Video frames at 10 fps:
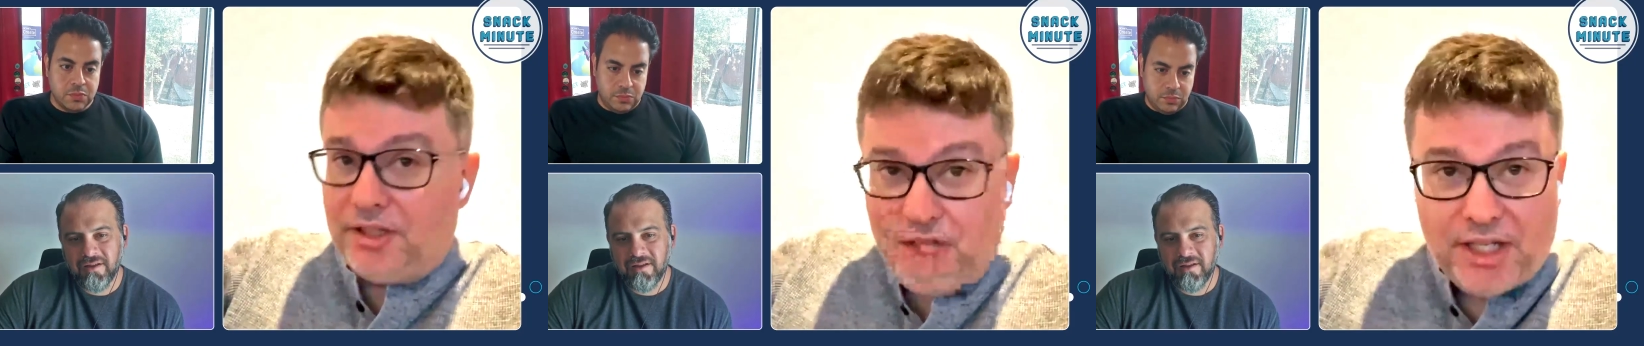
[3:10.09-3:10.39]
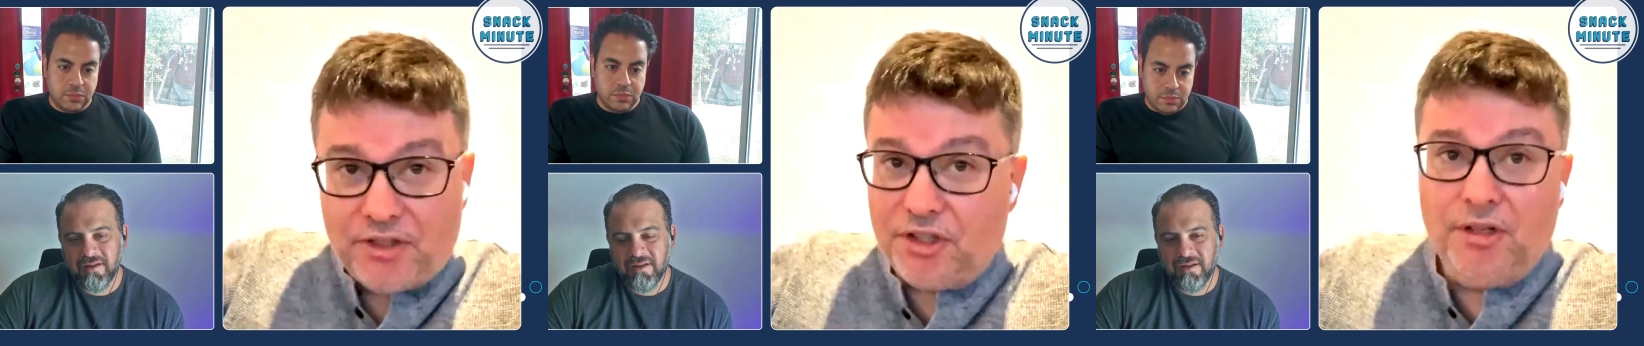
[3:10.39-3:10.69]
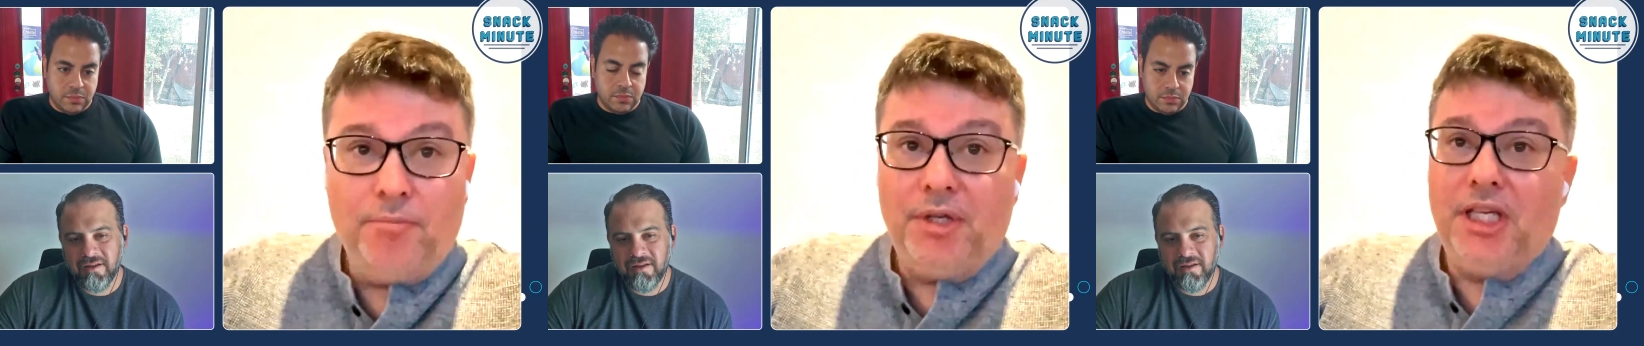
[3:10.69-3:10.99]
Speaker 1: test
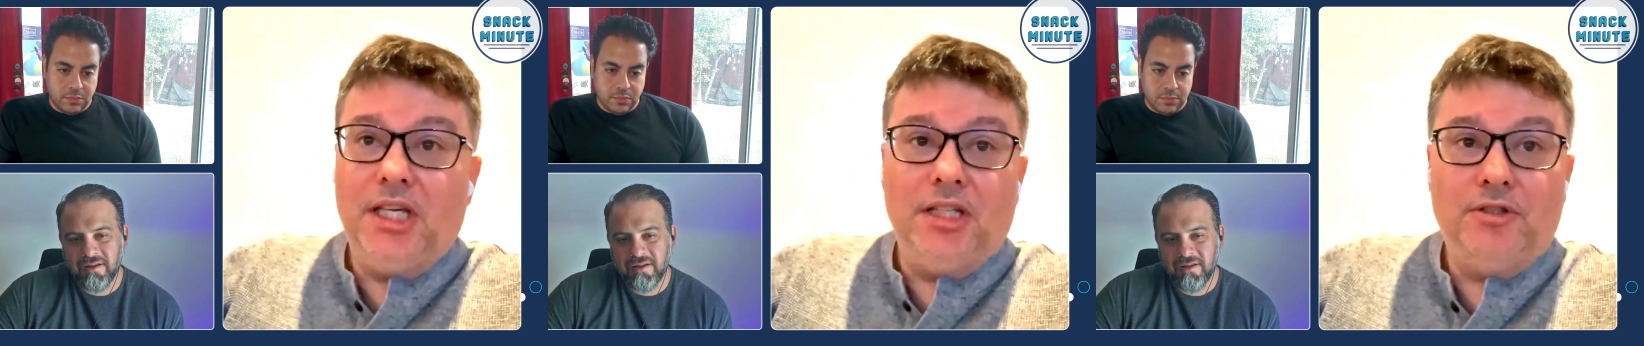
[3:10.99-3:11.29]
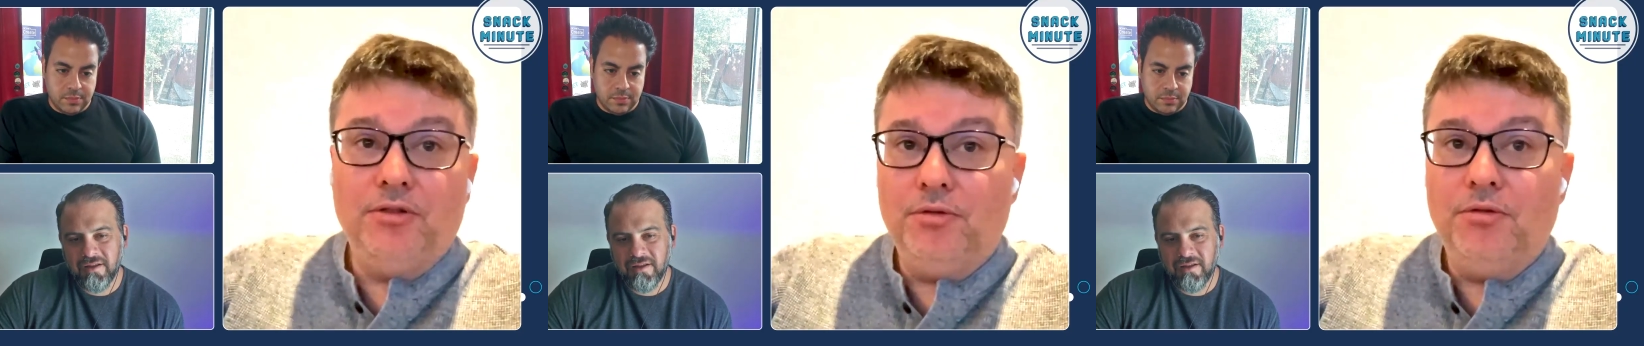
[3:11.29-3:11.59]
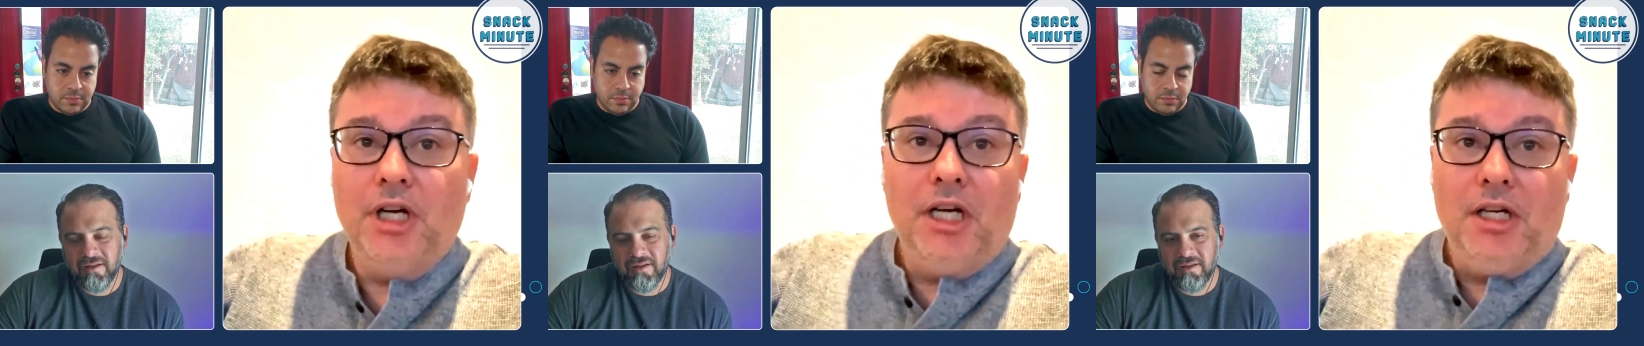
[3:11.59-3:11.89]
S N M P,
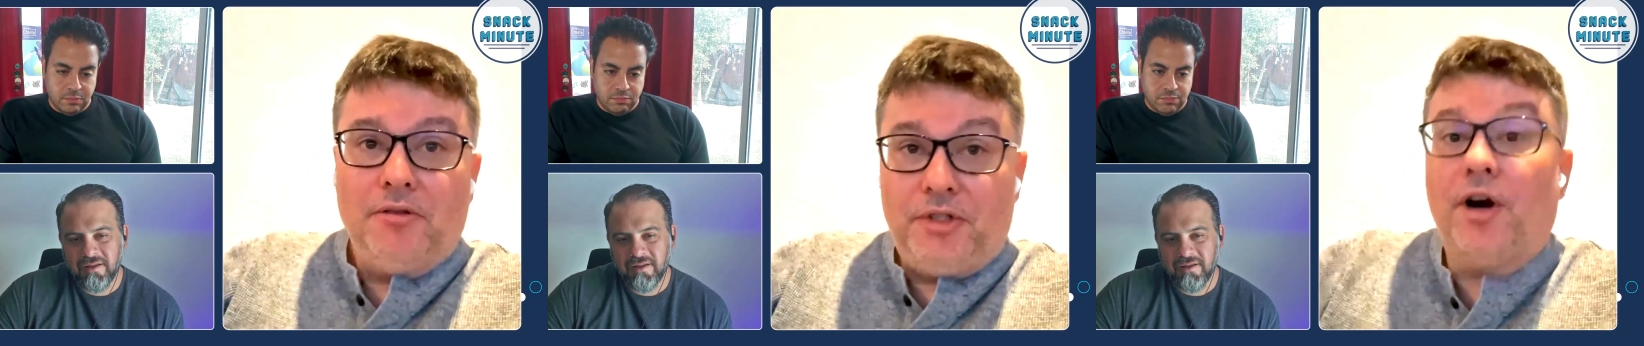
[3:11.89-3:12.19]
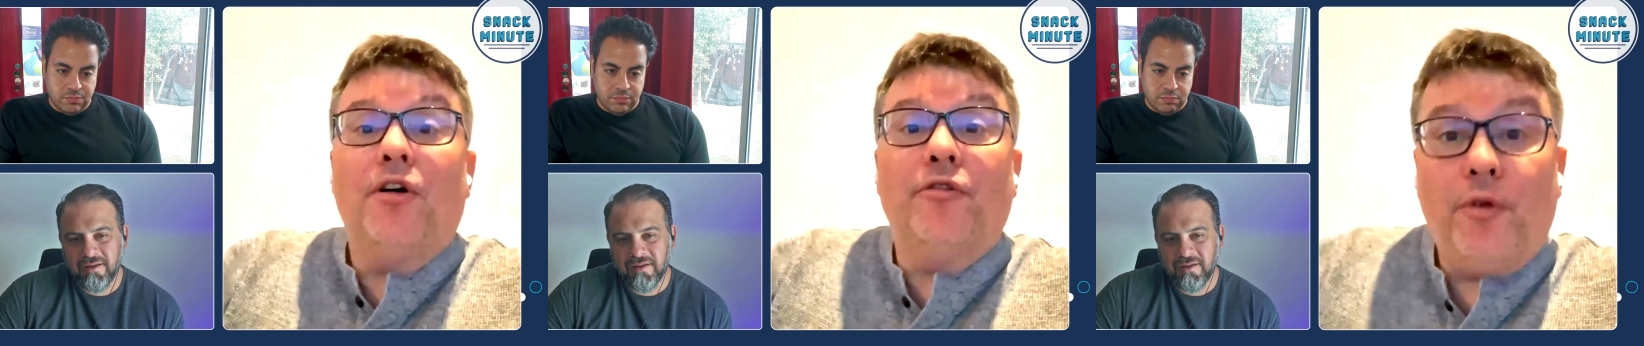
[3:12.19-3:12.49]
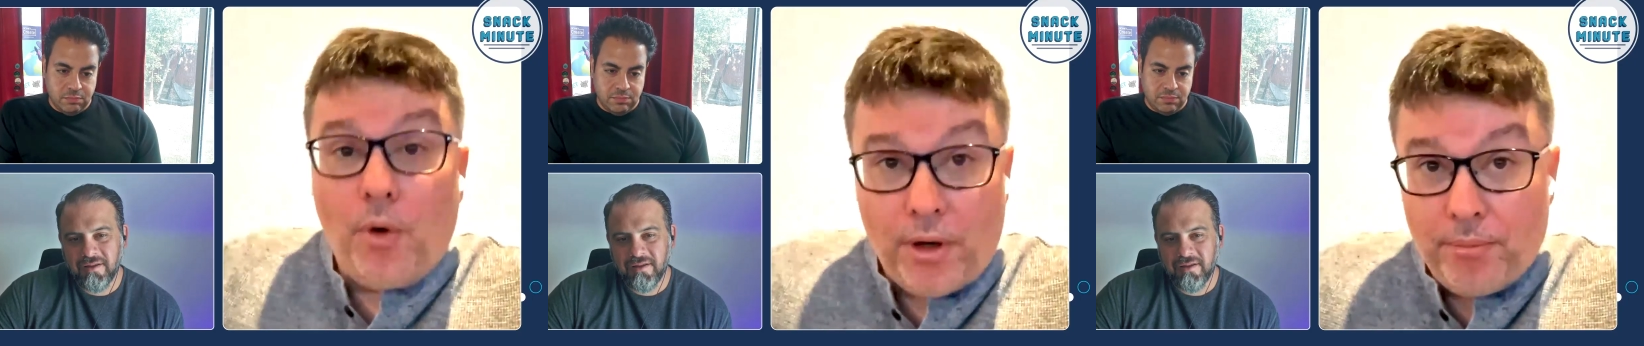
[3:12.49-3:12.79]
do
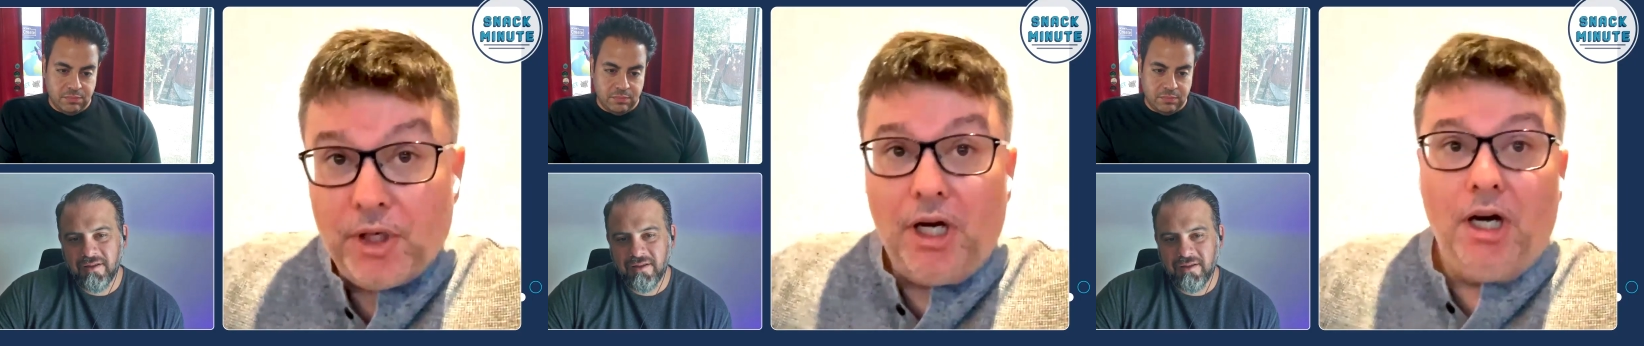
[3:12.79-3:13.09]
Terraform